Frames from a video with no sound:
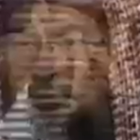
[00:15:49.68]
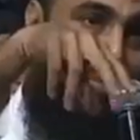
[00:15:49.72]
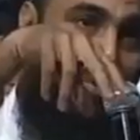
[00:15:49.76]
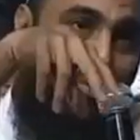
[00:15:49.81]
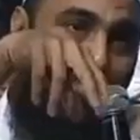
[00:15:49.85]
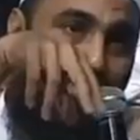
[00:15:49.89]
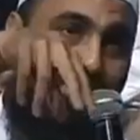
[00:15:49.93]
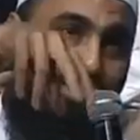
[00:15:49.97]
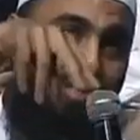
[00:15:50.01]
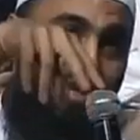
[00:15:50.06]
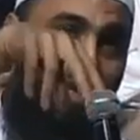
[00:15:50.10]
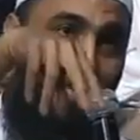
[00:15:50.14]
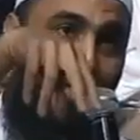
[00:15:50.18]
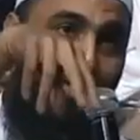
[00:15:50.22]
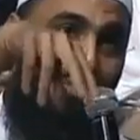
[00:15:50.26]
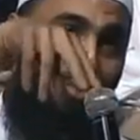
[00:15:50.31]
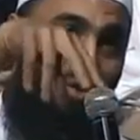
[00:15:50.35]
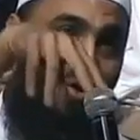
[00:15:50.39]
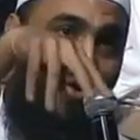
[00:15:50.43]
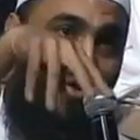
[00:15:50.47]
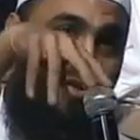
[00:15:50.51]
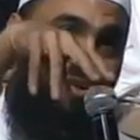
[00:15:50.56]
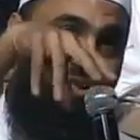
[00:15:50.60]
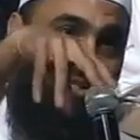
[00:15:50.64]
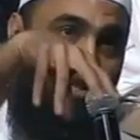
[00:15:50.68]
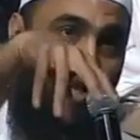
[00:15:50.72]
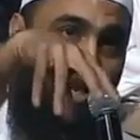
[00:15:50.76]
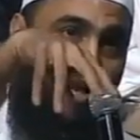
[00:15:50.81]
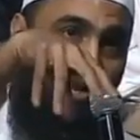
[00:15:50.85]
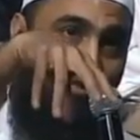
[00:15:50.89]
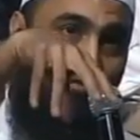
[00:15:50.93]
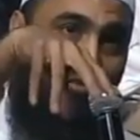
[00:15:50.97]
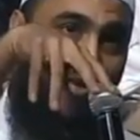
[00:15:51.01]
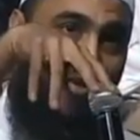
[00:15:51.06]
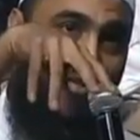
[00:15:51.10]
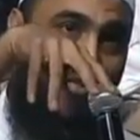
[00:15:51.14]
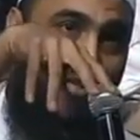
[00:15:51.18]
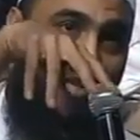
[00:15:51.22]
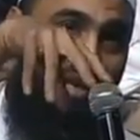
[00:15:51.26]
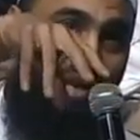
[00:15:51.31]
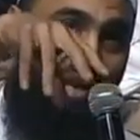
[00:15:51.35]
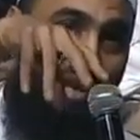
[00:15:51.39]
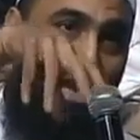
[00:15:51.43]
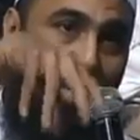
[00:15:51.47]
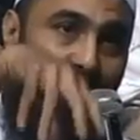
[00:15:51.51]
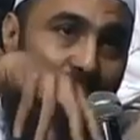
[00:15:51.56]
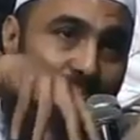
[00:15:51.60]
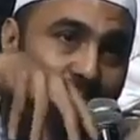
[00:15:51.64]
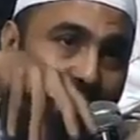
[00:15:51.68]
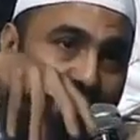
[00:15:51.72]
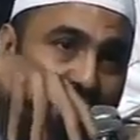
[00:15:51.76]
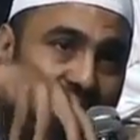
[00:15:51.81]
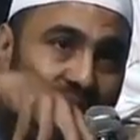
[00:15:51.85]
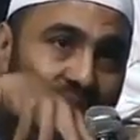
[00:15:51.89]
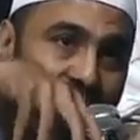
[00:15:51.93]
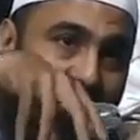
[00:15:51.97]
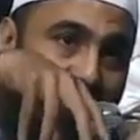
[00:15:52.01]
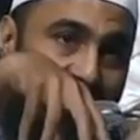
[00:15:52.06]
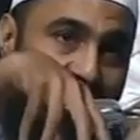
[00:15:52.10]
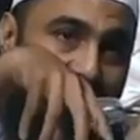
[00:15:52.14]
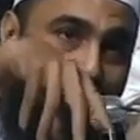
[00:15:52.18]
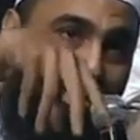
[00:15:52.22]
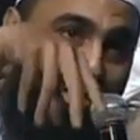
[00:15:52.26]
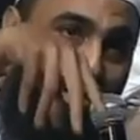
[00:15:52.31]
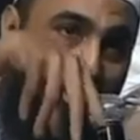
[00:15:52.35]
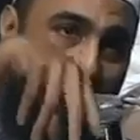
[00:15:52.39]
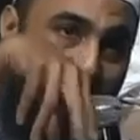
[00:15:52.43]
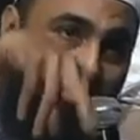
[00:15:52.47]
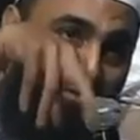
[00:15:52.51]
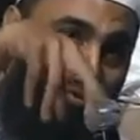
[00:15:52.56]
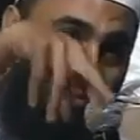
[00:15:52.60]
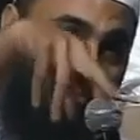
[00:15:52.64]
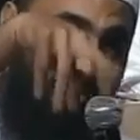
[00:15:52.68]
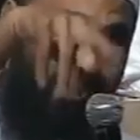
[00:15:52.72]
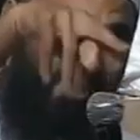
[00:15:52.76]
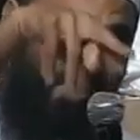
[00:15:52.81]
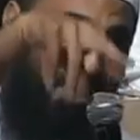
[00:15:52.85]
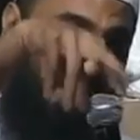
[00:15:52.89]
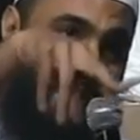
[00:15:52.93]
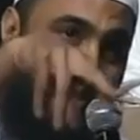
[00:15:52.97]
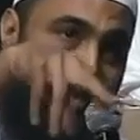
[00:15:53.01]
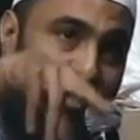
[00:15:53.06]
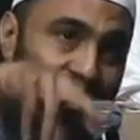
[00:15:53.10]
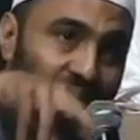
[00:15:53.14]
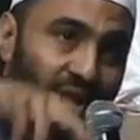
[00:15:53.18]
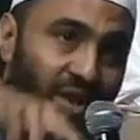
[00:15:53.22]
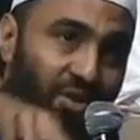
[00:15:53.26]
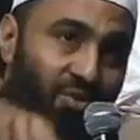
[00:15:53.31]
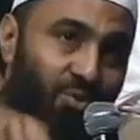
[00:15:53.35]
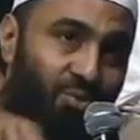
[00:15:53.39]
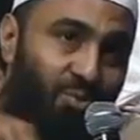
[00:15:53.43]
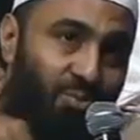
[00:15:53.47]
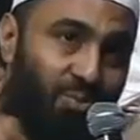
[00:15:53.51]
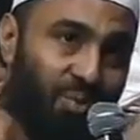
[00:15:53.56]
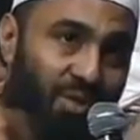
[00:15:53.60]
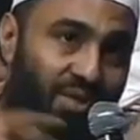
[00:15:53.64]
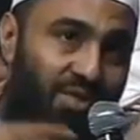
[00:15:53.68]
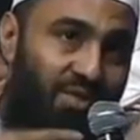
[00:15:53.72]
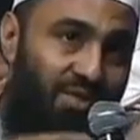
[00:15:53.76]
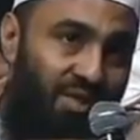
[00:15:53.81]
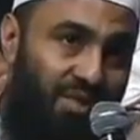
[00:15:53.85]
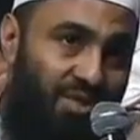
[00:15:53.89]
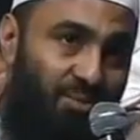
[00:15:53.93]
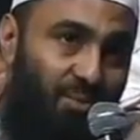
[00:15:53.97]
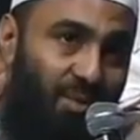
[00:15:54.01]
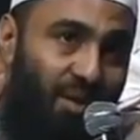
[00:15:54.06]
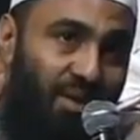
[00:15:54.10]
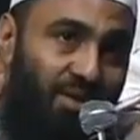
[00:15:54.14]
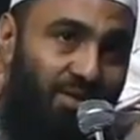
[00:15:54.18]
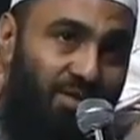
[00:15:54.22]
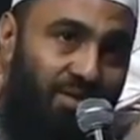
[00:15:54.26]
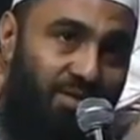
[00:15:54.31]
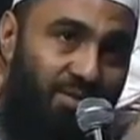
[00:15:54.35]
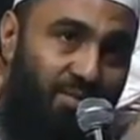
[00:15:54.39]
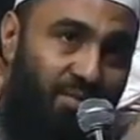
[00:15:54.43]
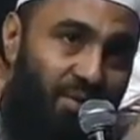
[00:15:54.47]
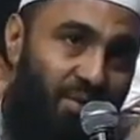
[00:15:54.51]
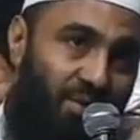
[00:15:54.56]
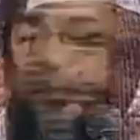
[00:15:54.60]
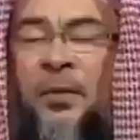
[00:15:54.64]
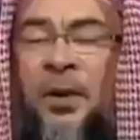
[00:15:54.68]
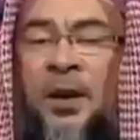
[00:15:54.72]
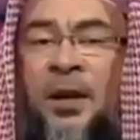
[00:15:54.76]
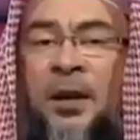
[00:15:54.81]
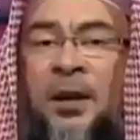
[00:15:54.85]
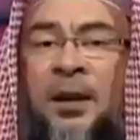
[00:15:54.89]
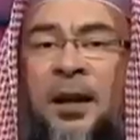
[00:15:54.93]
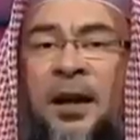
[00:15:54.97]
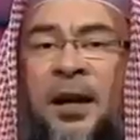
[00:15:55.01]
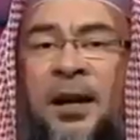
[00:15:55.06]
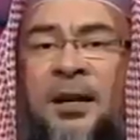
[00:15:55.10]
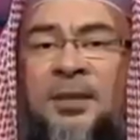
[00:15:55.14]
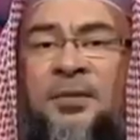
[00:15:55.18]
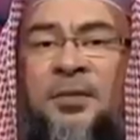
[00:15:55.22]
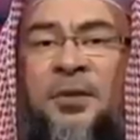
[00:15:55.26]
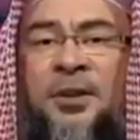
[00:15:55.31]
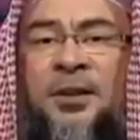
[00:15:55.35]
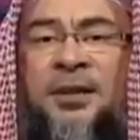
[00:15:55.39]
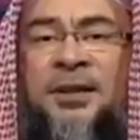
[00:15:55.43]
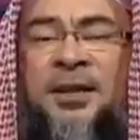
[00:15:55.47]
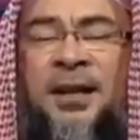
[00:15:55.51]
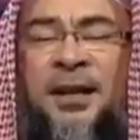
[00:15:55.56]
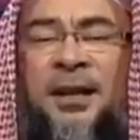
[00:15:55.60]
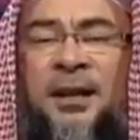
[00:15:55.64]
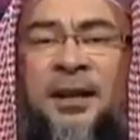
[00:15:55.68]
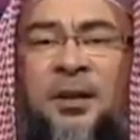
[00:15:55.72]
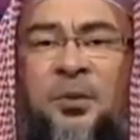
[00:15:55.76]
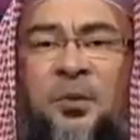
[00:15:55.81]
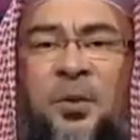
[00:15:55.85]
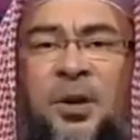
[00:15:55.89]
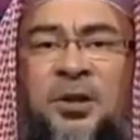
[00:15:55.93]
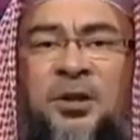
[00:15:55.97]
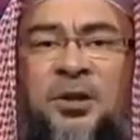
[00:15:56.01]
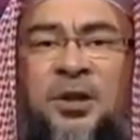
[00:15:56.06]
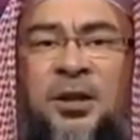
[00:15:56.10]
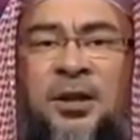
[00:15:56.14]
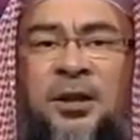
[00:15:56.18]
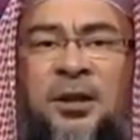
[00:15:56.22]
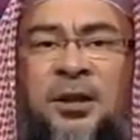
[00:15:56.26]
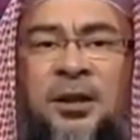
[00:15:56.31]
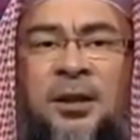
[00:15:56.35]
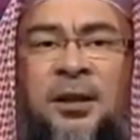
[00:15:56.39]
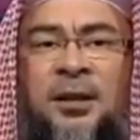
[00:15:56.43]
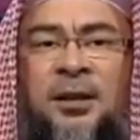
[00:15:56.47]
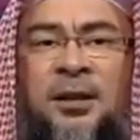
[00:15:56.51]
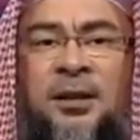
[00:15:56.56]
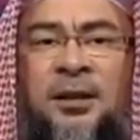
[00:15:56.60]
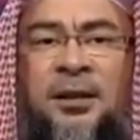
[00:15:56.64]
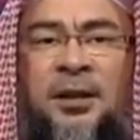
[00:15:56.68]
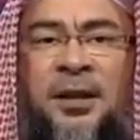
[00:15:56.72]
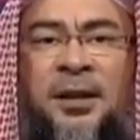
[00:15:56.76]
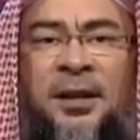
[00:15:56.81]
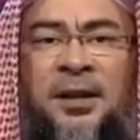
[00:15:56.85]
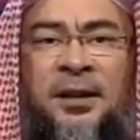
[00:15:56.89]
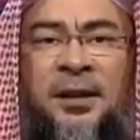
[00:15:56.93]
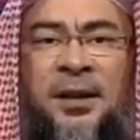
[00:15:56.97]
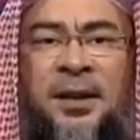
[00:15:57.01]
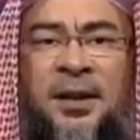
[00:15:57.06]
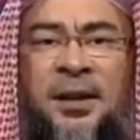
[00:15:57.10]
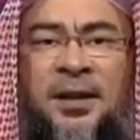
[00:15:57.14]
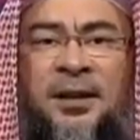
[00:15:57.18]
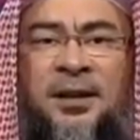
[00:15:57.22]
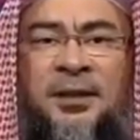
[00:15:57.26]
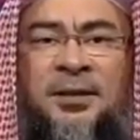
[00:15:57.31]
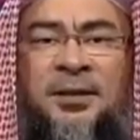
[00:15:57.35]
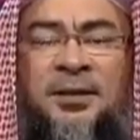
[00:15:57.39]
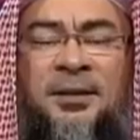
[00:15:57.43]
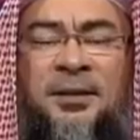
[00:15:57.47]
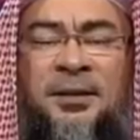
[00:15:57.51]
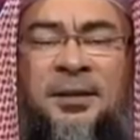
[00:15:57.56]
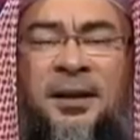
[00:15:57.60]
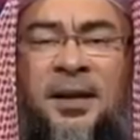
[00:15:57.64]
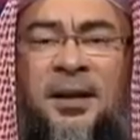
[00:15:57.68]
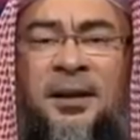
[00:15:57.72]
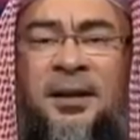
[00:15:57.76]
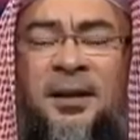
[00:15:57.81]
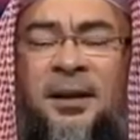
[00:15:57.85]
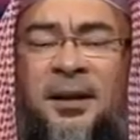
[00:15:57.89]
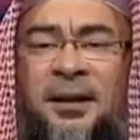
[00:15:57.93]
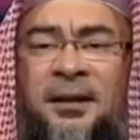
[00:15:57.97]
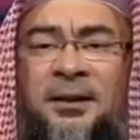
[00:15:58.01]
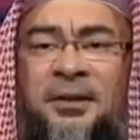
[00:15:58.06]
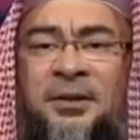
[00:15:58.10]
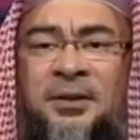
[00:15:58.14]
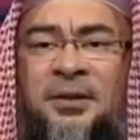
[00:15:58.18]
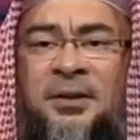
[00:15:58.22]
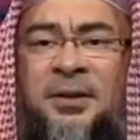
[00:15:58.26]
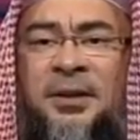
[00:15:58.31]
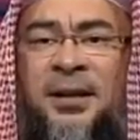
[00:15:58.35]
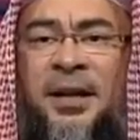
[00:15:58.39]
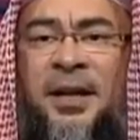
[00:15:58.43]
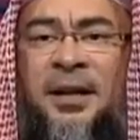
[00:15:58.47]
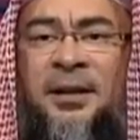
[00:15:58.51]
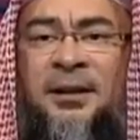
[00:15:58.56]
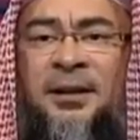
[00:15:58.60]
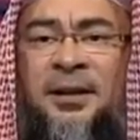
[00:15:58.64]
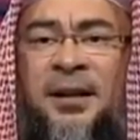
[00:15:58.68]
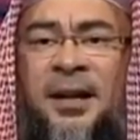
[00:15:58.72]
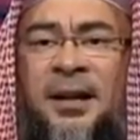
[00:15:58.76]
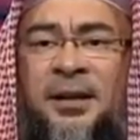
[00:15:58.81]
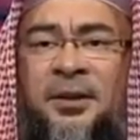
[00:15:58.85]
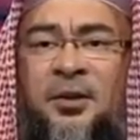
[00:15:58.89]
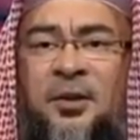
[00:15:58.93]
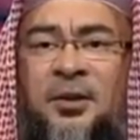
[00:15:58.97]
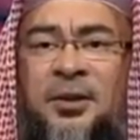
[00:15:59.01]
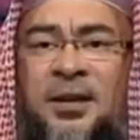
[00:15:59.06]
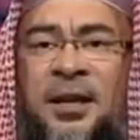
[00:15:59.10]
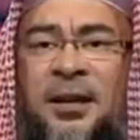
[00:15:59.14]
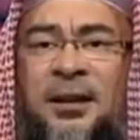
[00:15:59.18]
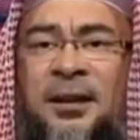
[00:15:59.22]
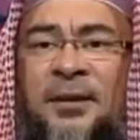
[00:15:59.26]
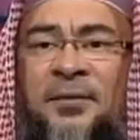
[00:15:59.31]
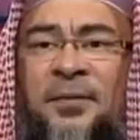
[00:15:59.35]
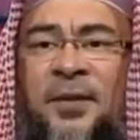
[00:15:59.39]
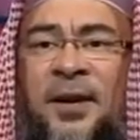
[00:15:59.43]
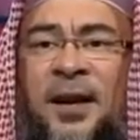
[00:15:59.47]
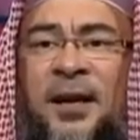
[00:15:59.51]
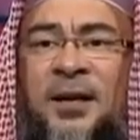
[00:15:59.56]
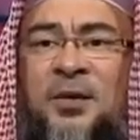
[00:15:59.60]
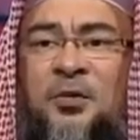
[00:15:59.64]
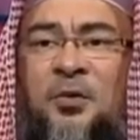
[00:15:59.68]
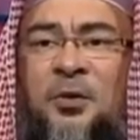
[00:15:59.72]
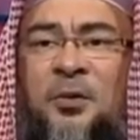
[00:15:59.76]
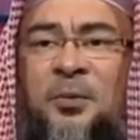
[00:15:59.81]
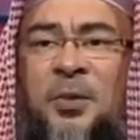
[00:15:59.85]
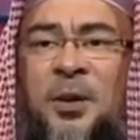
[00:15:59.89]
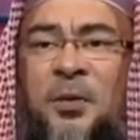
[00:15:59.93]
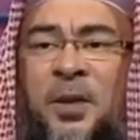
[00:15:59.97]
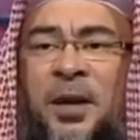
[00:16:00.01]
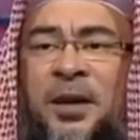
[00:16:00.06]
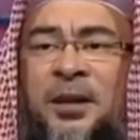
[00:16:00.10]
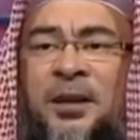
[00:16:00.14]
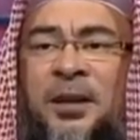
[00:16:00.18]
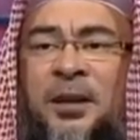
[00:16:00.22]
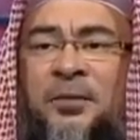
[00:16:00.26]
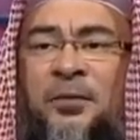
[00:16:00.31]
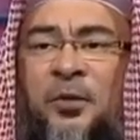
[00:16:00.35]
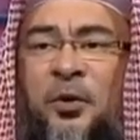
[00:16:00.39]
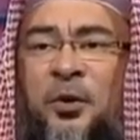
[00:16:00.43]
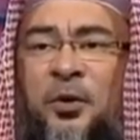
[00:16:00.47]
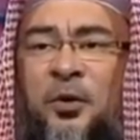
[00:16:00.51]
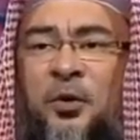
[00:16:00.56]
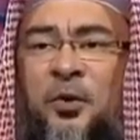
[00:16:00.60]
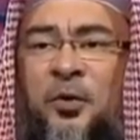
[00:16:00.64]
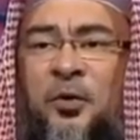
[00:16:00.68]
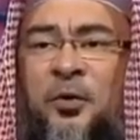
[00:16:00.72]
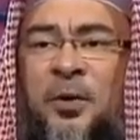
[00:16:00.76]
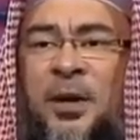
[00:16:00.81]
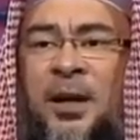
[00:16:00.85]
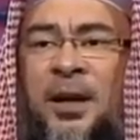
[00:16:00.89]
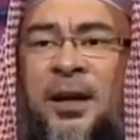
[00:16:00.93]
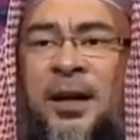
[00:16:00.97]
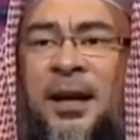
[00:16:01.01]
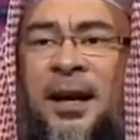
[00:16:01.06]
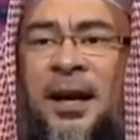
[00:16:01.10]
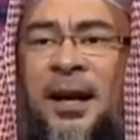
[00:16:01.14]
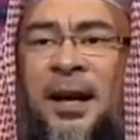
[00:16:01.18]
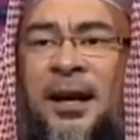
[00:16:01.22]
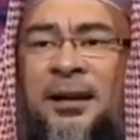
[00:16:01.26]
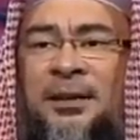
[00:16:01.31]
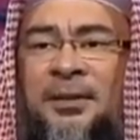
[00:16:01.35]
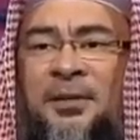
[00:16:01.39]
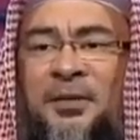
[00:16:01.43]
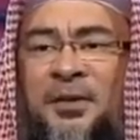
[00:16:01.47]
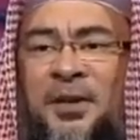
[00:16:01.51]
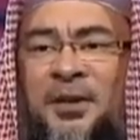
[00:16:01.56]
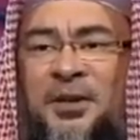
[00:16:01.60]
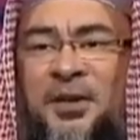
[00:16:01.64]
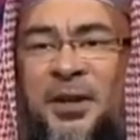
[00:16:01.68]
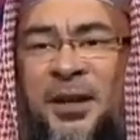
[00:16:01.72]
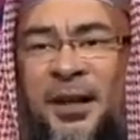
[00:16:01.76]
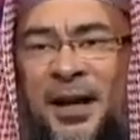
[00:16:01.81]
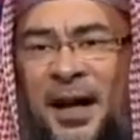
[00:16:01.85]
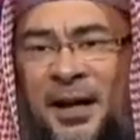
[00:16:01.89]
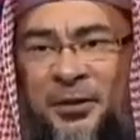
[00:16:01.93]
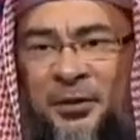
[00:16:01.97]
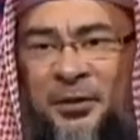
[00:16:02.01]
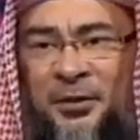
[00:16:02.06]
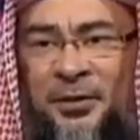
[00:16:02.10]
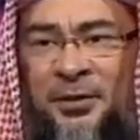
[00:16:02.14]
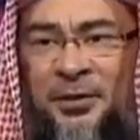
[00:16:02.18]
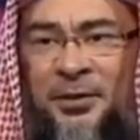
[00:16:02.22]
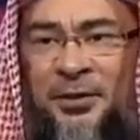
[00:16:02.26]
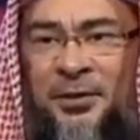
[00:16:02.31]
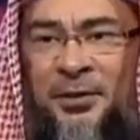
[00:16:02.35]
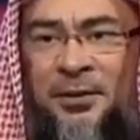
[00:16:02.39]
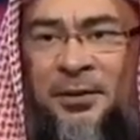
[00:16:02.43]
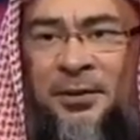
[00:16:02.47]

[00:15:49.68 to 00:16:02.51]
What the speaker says: We'll be sitting on the sacrifice and it'll help us take us from the Sirat. Can you please explain us about that? As for the second question, there is nothing to state that your sacrifice will be waiting for you at the Sirat